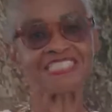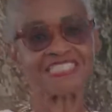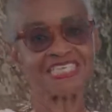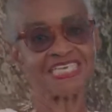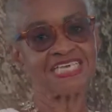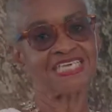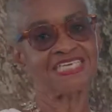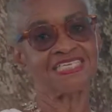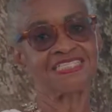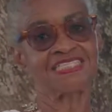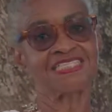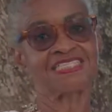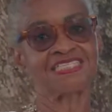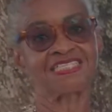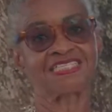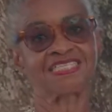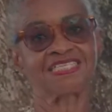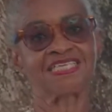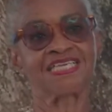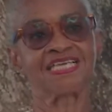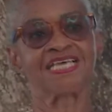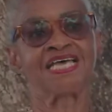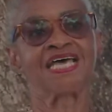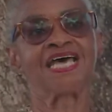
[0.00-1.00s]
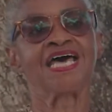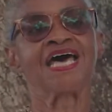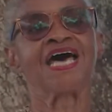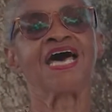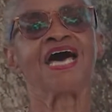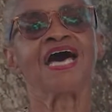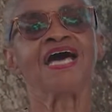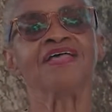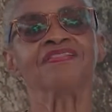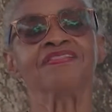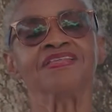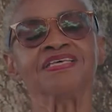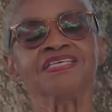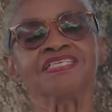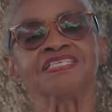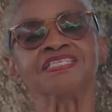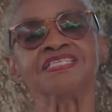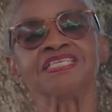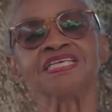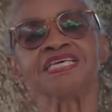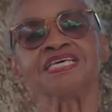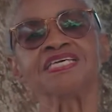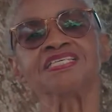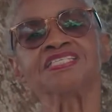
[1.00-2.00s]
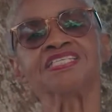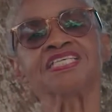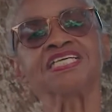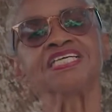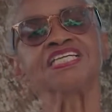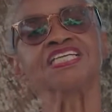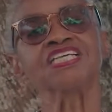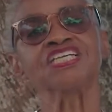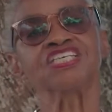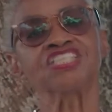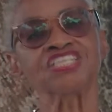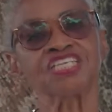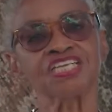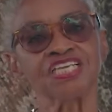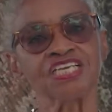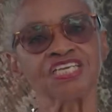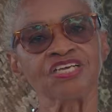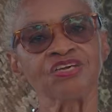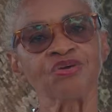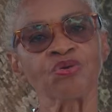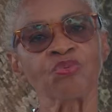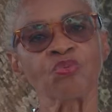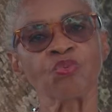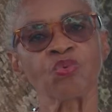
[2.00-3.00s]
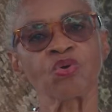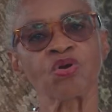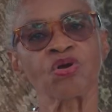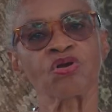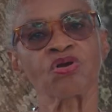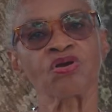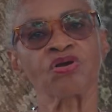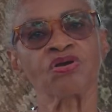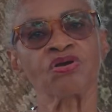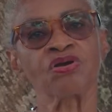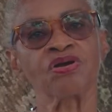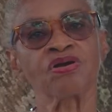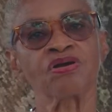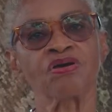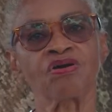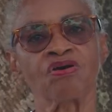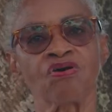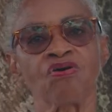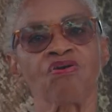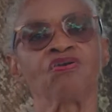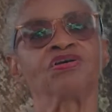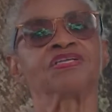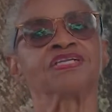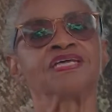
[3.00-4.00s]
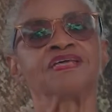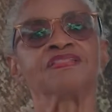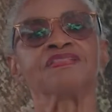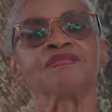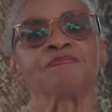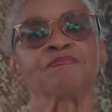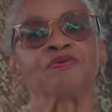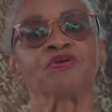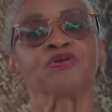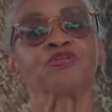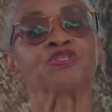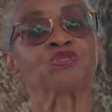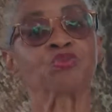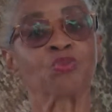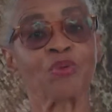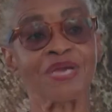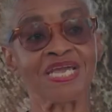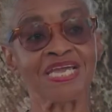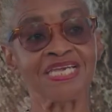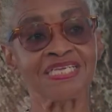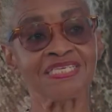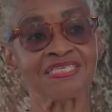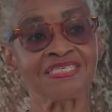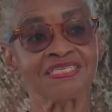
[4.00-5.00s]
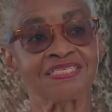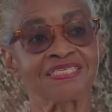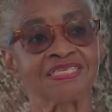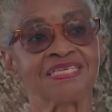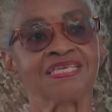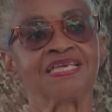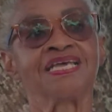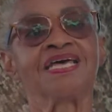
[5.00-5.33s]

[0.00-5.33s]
seeds. And these seeds initially were caught in the bird's wings,